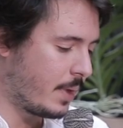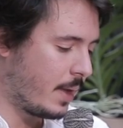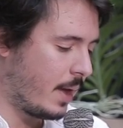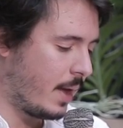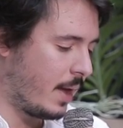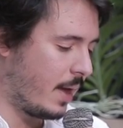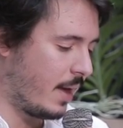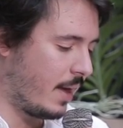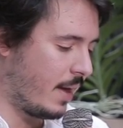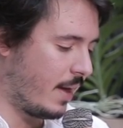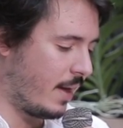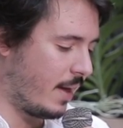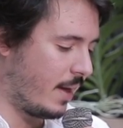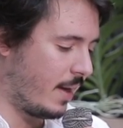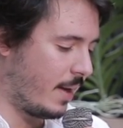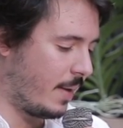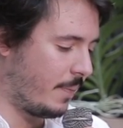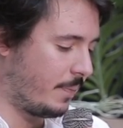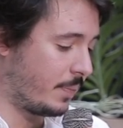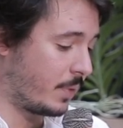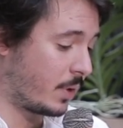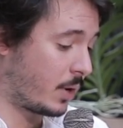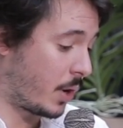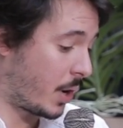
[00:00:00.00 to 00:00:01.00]

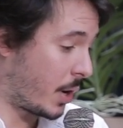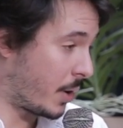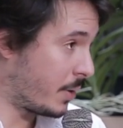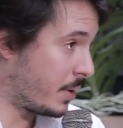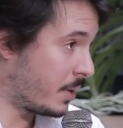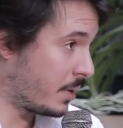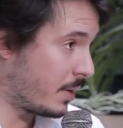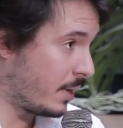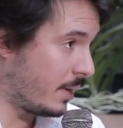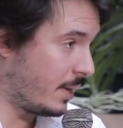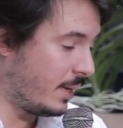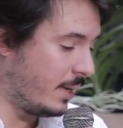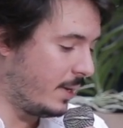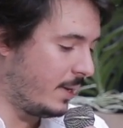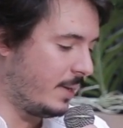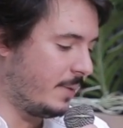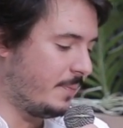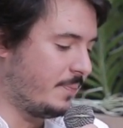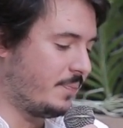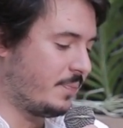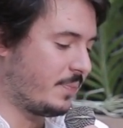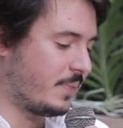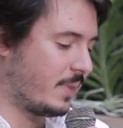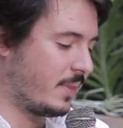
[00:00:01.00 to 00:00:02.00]
Um,
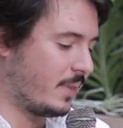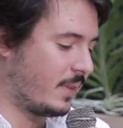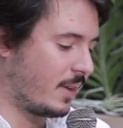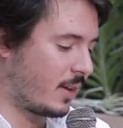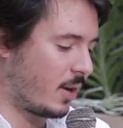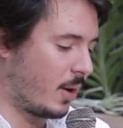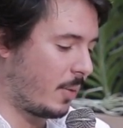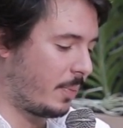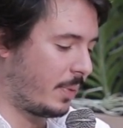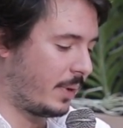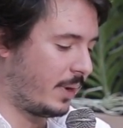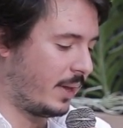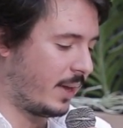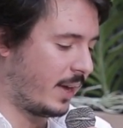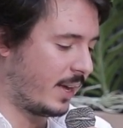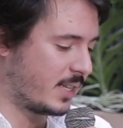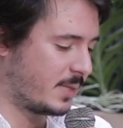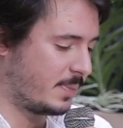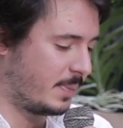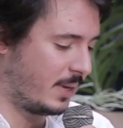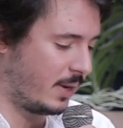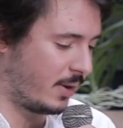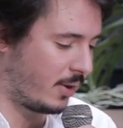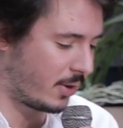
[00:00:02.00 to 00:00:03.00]
currently, the company
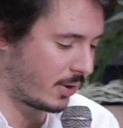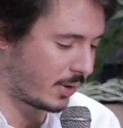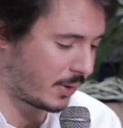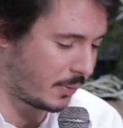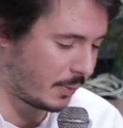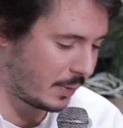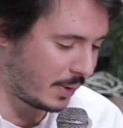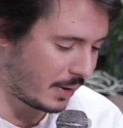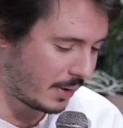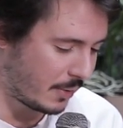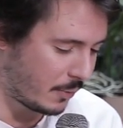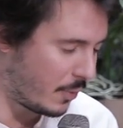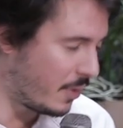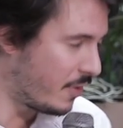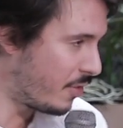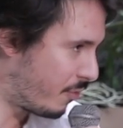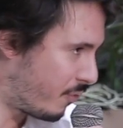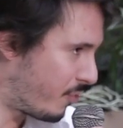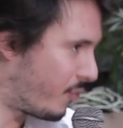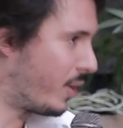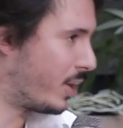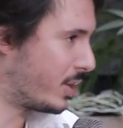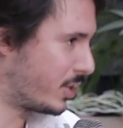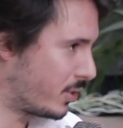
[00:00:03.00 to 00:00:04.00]
has been arguing with
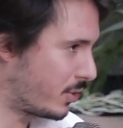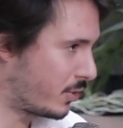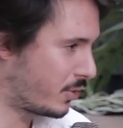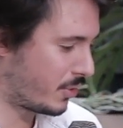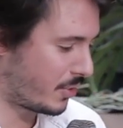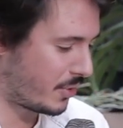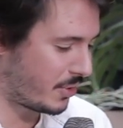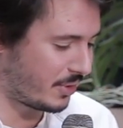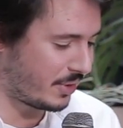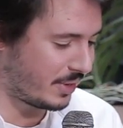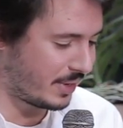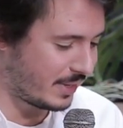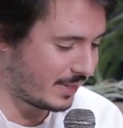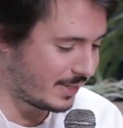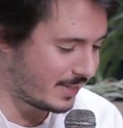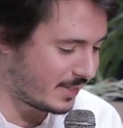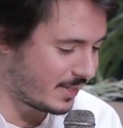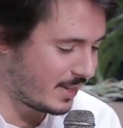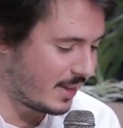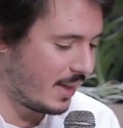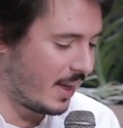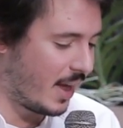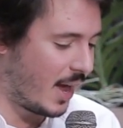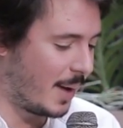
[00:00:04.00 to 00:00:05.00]
French
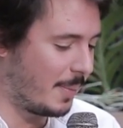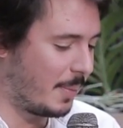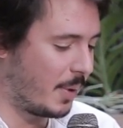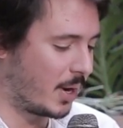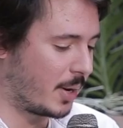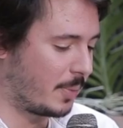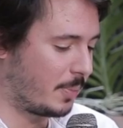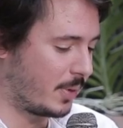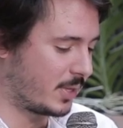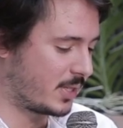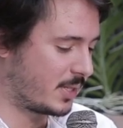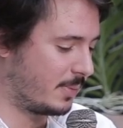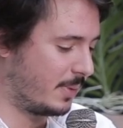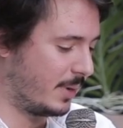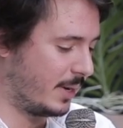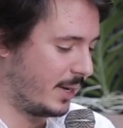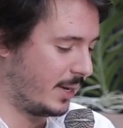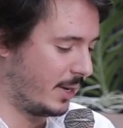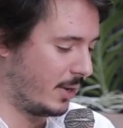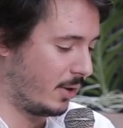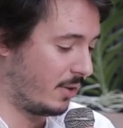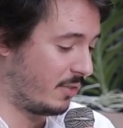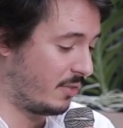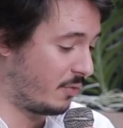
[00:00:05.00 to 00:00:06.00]
authorities about a
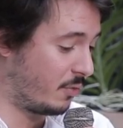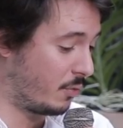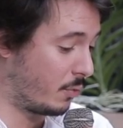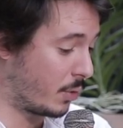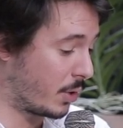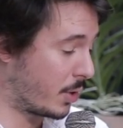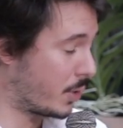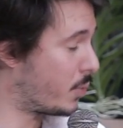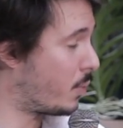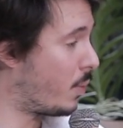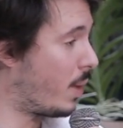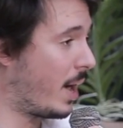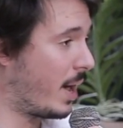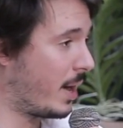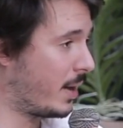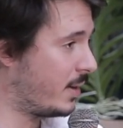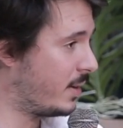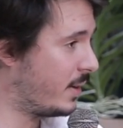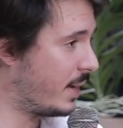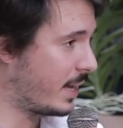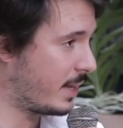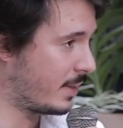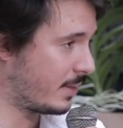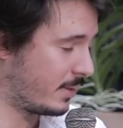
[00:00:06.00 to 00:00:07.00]
possibility of worldwide
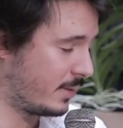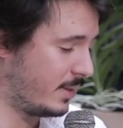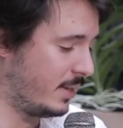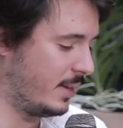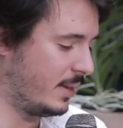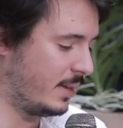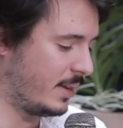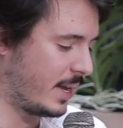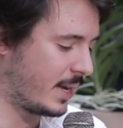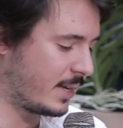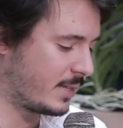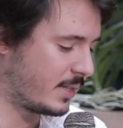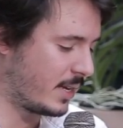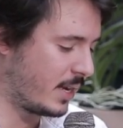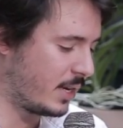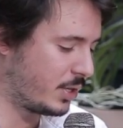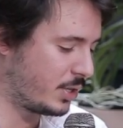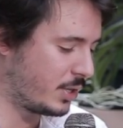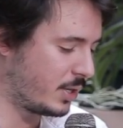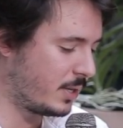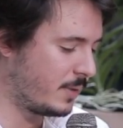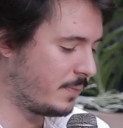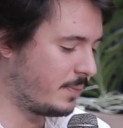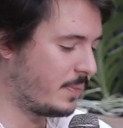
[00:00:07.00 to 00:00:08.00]
inde-
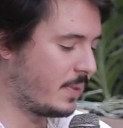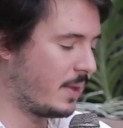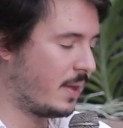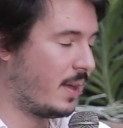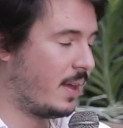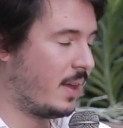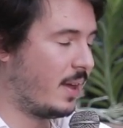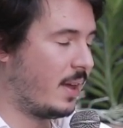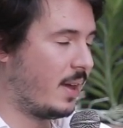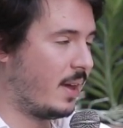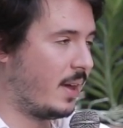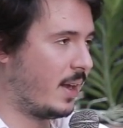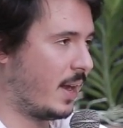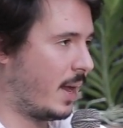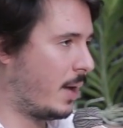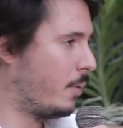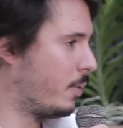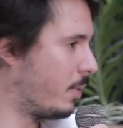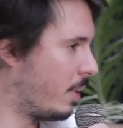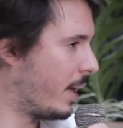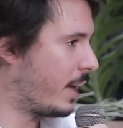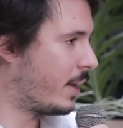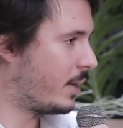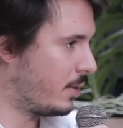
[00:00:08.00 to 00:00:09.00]
de-indexation. And I
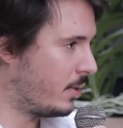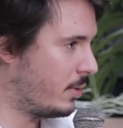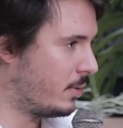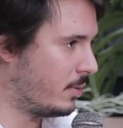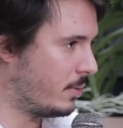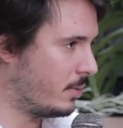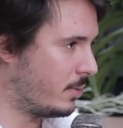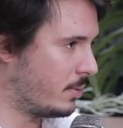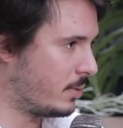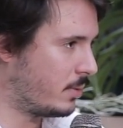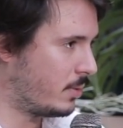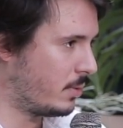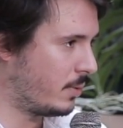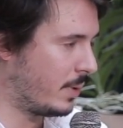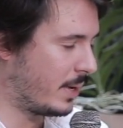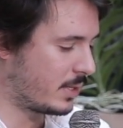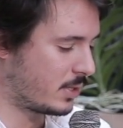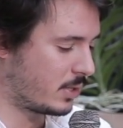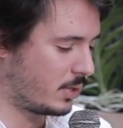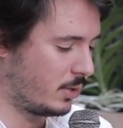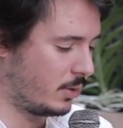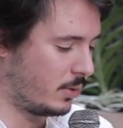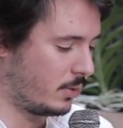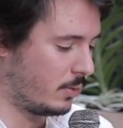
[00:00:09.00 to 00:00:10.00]
would like to, to
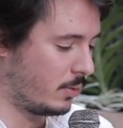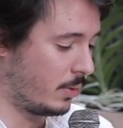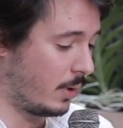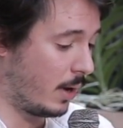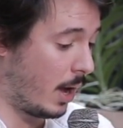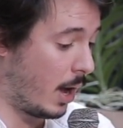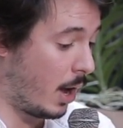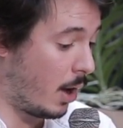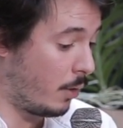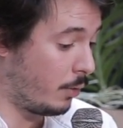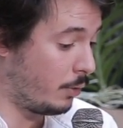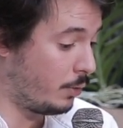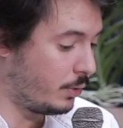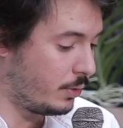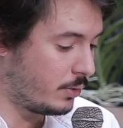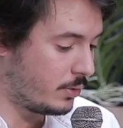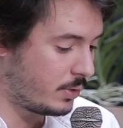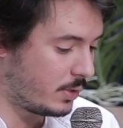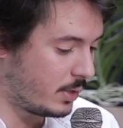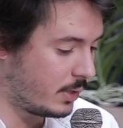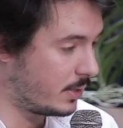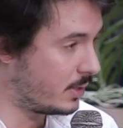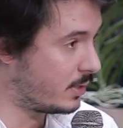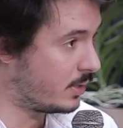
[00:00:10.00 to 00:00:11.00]
ask you, how do you
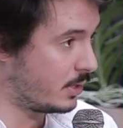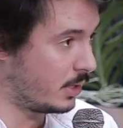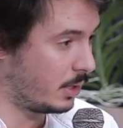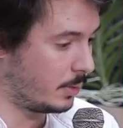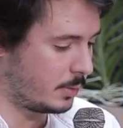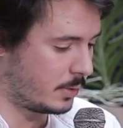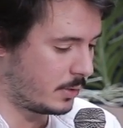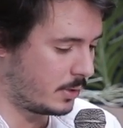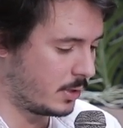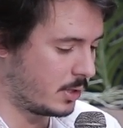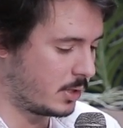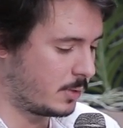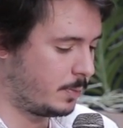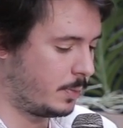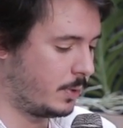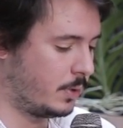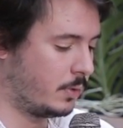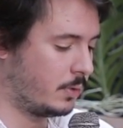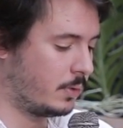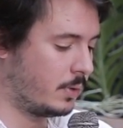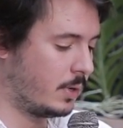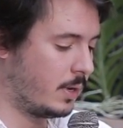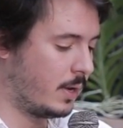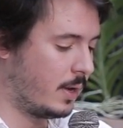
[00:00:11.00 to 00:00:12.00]
see this di-
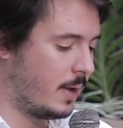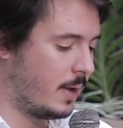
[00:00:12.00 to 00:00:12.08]
dispute?